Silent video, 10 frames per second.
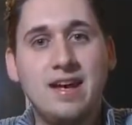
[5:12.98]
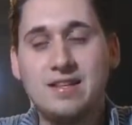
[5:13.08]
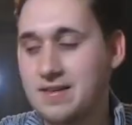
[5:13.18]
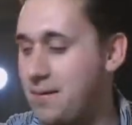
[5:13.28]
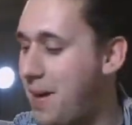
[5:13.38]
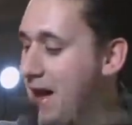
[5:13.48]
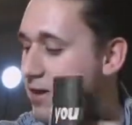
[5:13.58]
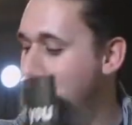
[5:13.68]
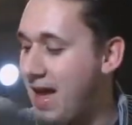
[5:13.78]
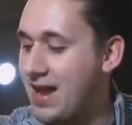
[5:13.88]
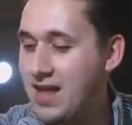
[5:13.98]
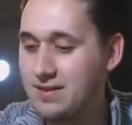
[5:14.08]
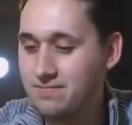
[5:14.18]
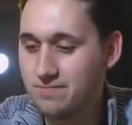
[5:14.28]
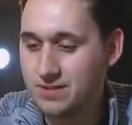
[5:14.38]
it's a Packer
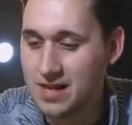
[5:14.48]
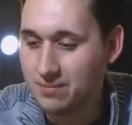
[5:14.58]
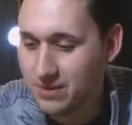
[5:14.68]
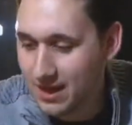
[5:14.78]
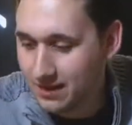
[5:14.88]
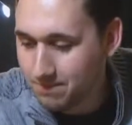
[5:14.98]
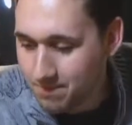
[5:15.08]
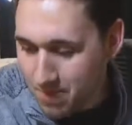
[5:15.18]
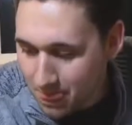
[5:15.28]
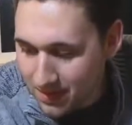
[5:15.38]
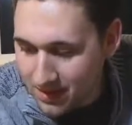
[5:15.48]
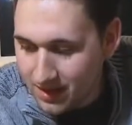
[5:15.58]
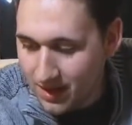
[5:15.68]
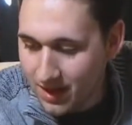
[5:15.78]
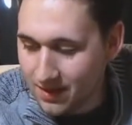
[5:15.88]
fathead type thing.
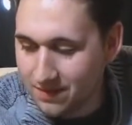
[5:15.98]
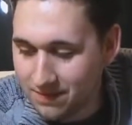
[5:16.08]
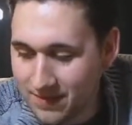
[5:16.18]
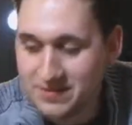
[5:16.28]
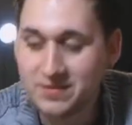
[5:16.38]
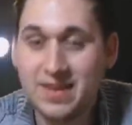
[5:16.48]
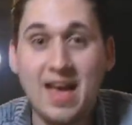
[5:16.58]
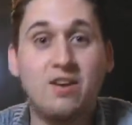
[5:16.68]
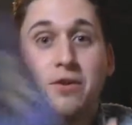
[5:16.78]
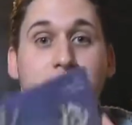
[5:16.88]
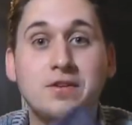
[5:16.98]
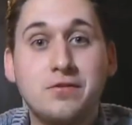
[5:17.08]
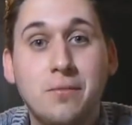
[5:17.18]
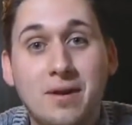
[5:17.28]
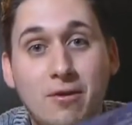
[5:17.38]
Uh, this is a calendar, this is
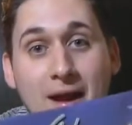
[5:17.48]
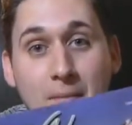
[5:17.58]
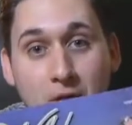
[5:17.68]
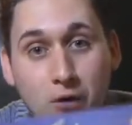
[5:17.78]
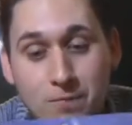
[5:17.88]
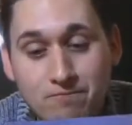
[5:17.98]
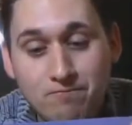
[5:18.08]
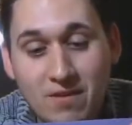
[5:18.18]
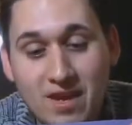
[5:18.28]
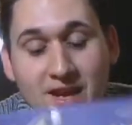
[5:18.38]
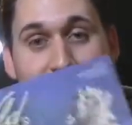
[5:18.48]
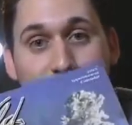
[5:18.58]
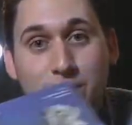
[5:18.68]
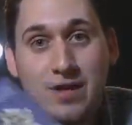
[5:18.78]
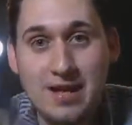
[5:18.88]
from my grandmother.
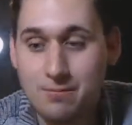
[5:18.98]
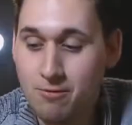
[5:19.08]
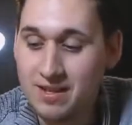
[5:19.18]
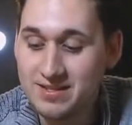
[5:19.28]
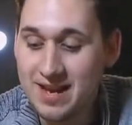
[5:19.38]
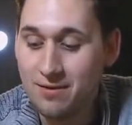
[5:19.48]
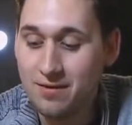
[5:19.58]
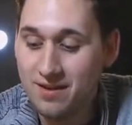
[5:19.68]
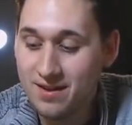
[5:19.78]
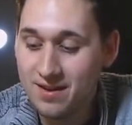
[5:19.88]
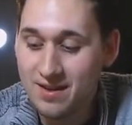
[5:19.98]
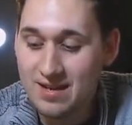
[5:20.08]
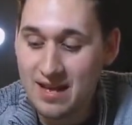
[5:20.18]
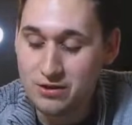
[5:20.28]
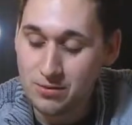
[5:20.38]
She writes Got it down, for free.
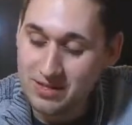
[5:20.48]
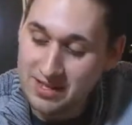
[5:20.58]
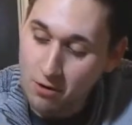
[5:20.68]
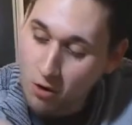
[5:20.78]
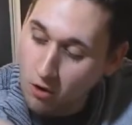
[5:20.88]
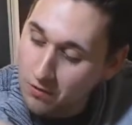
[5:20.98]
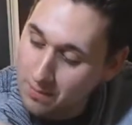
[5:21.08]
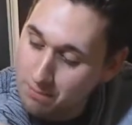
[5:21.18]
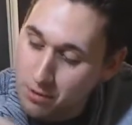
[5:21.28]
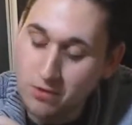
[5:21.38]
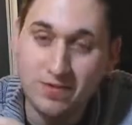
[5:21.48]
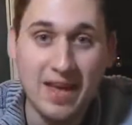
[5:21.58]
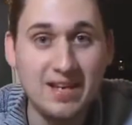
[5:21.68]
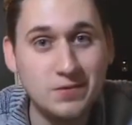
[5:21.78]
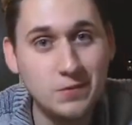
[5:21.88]
Yeah, she writes down all the
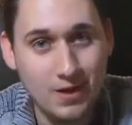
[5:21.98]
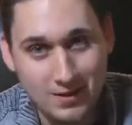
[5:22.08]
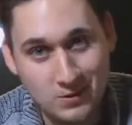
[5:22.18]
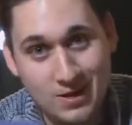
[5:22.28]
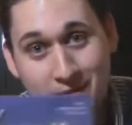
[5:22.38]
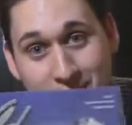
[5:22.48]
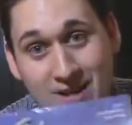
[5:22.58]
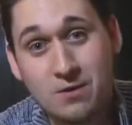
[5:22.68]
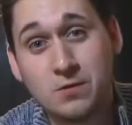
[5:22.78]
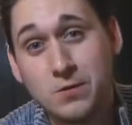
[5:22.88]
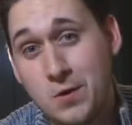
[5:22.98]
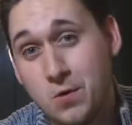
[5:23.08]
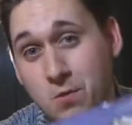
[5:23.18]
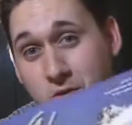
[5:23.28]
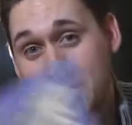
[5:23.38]
birthdays and stuff in here,
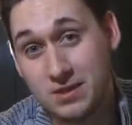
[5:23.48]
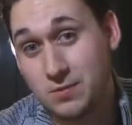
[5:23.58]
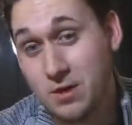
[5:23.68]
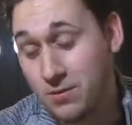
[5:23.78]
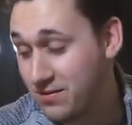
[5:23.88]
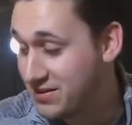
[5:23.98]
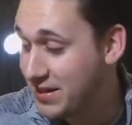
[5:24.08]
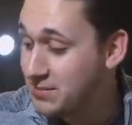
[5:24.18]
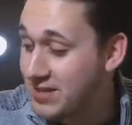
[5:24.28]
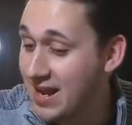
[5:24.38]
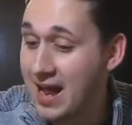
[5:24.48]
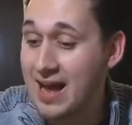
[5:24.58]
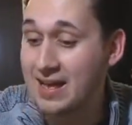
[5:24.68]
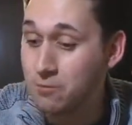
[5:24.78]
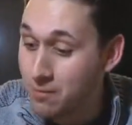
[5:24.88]
so since we don't live in the same state,
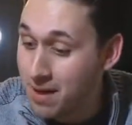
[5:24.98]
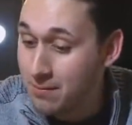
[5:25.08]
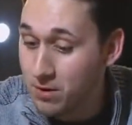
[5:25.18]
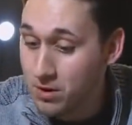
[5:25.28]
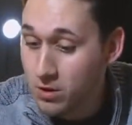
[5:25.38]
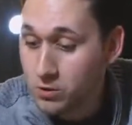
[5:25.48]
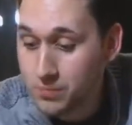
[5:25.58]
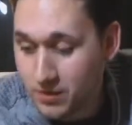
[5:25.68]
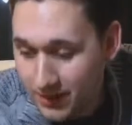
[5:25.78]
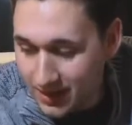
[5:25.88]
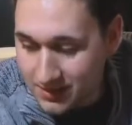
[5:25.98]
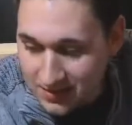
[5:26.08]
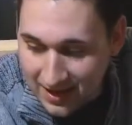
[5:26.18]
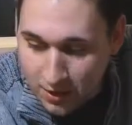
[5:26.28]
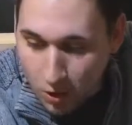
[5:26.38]
I can remember whose birthday
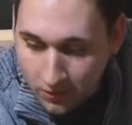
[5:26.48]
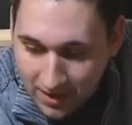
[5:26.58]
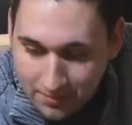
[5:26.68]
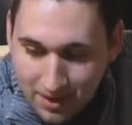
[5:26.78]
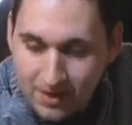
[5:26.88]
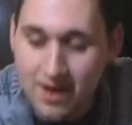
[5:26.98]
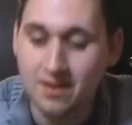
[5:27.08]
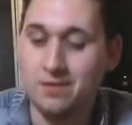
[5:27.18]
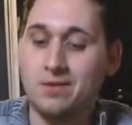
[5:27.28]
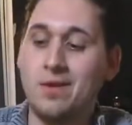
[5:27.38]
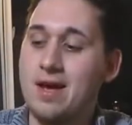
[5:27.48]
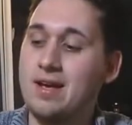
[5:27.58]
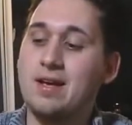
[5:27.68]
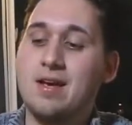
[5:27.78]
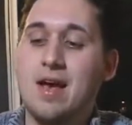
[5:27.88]
is and call them and not look
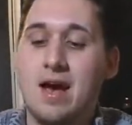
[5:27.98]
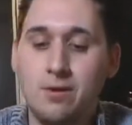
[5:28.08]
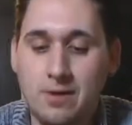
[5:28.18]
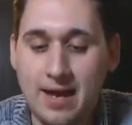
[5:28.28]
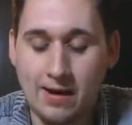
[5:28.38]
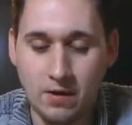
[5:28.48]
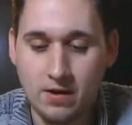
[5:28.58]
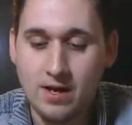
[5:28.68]
like I don't care